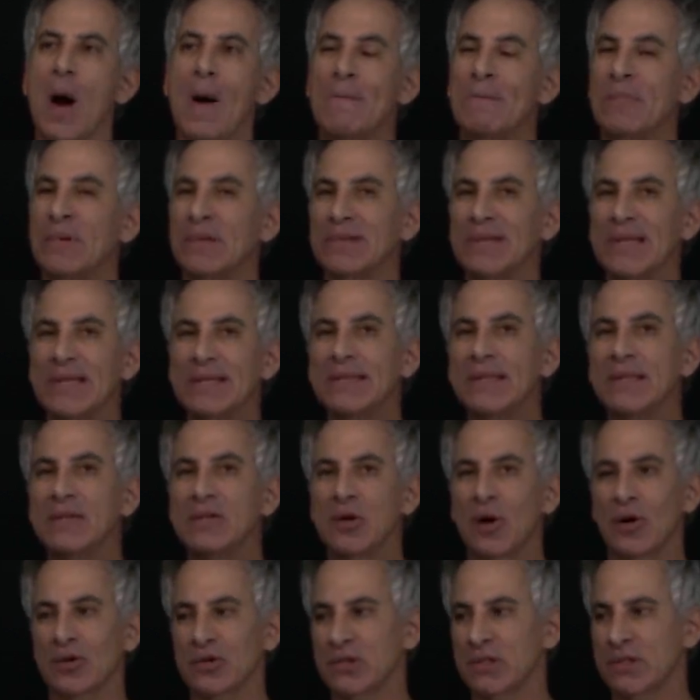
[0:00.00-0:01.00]

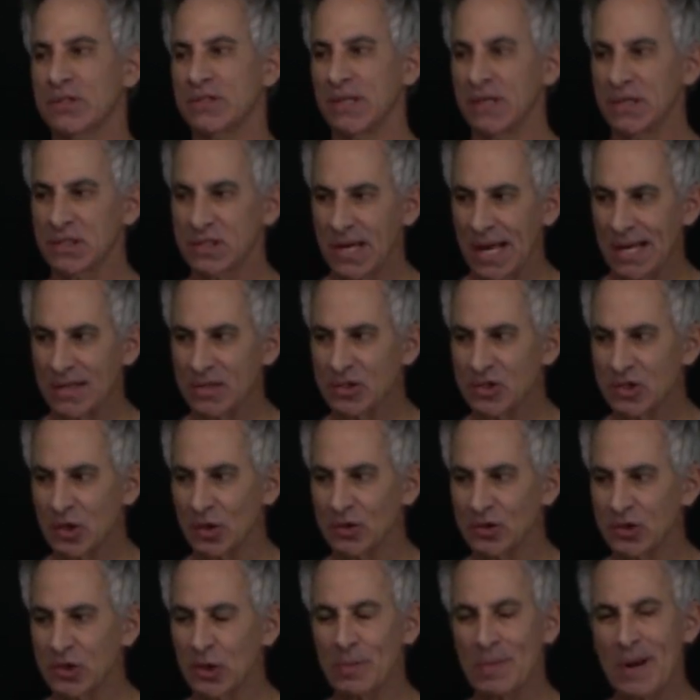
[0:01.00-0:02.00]
Malignant narcissists and
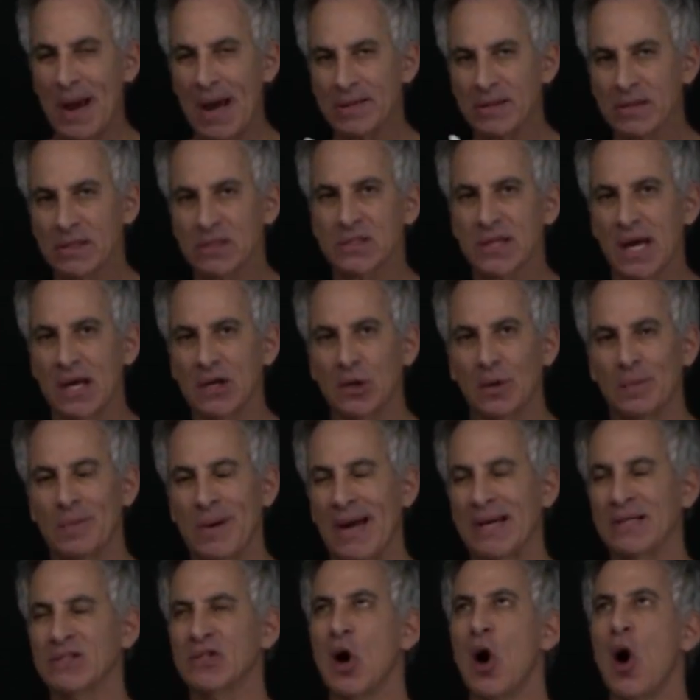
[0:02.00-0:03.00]
sociopaths and
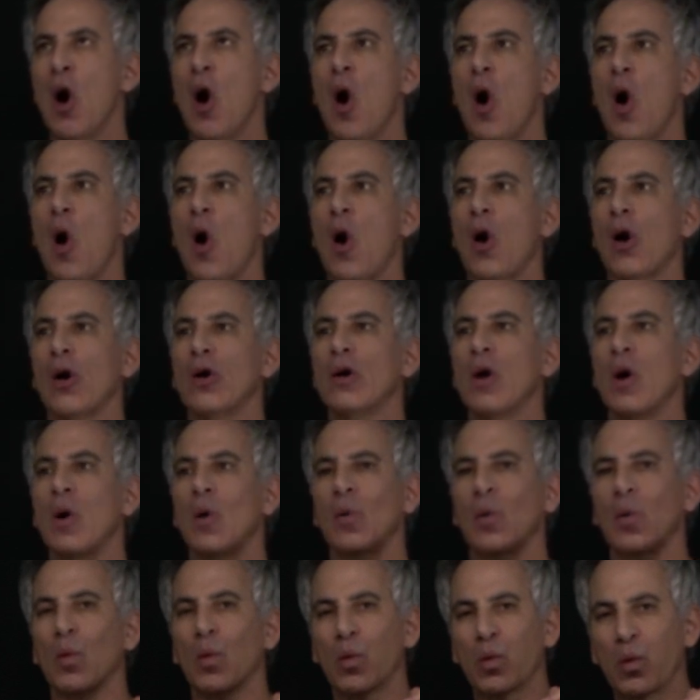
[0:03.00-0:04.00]
psychopaths are
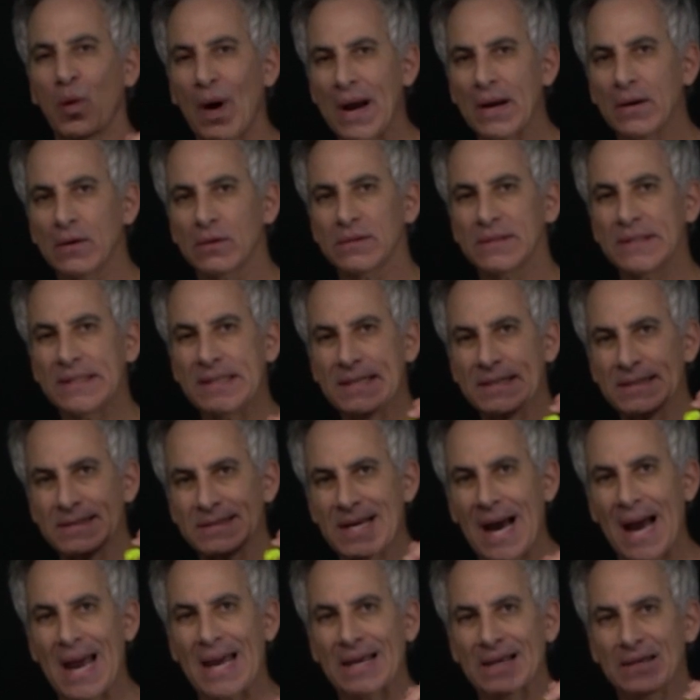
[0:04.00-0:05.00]
rarely
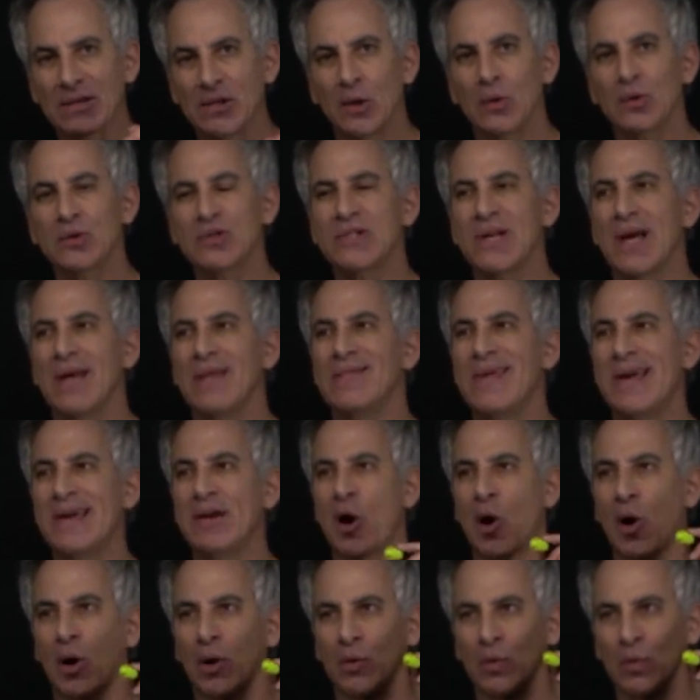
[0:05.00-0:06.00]
diagnosed.
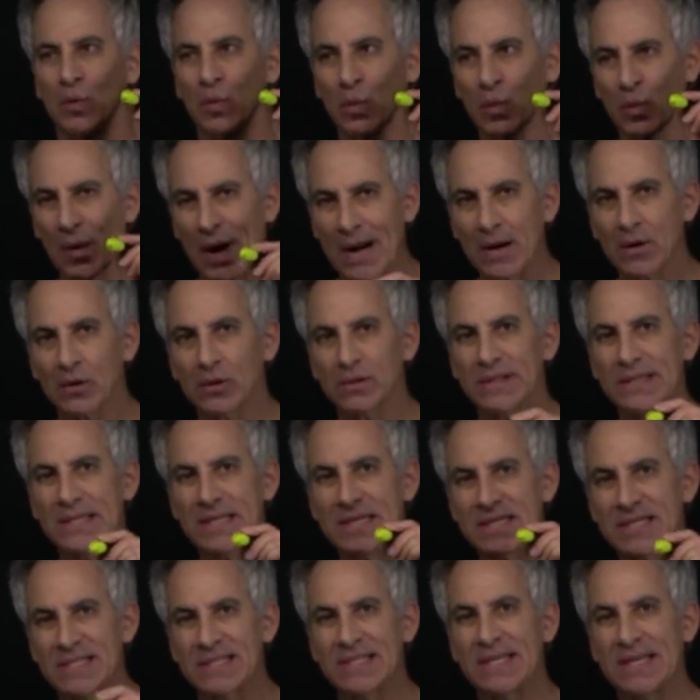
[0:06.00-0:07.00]
They are
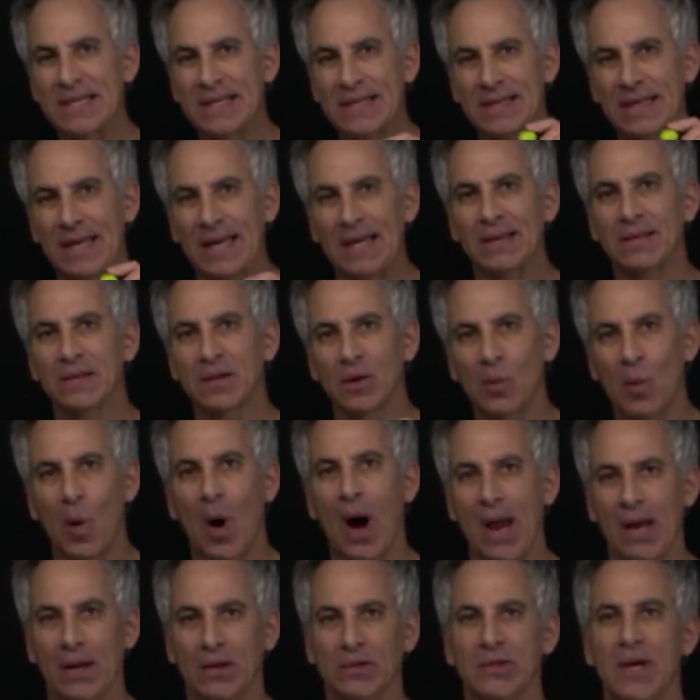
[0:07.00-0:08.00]
rarely seen in the
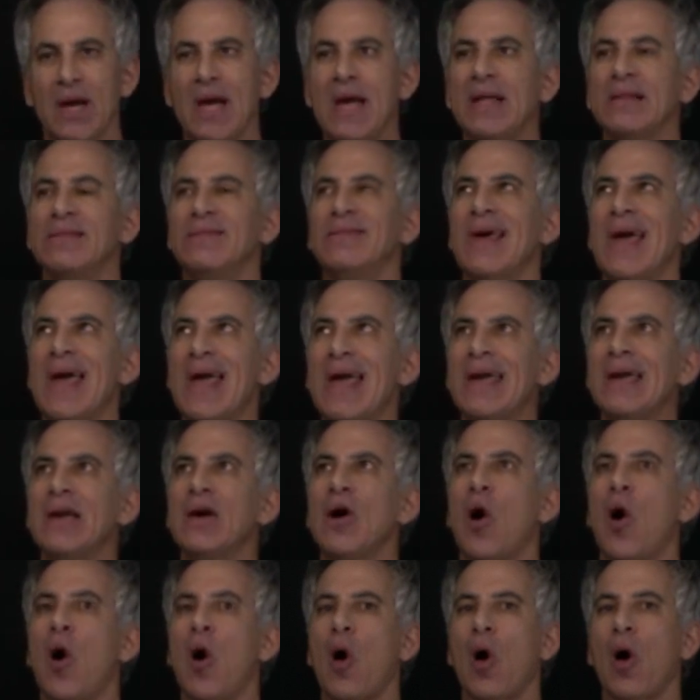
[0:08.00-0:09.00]
wild.
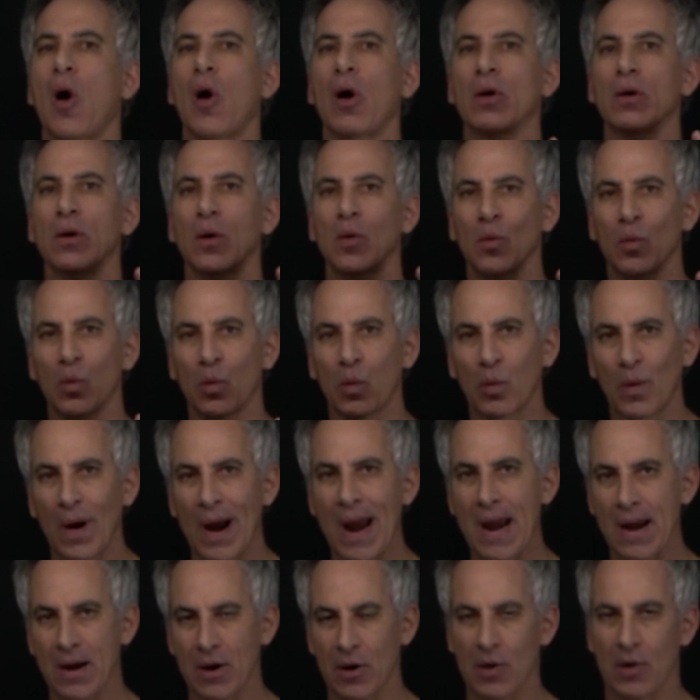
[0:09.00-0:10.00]
They are
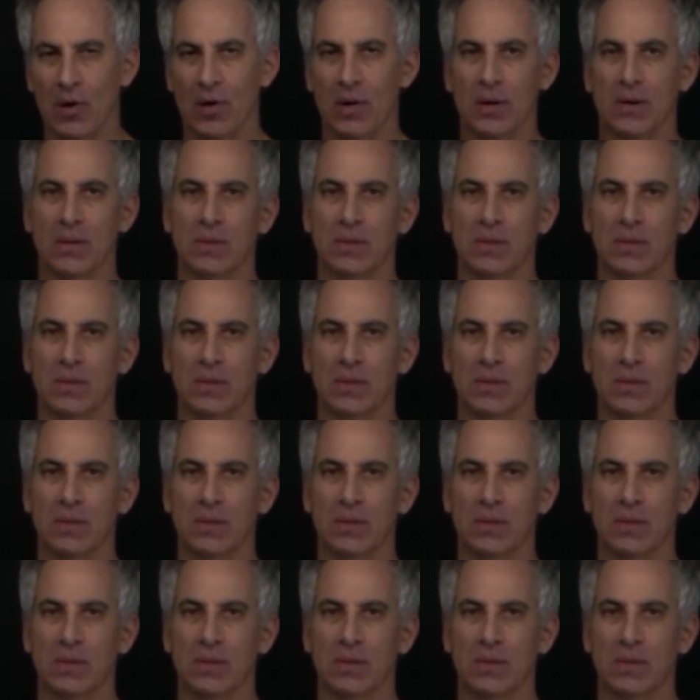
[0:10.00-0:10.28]
rare.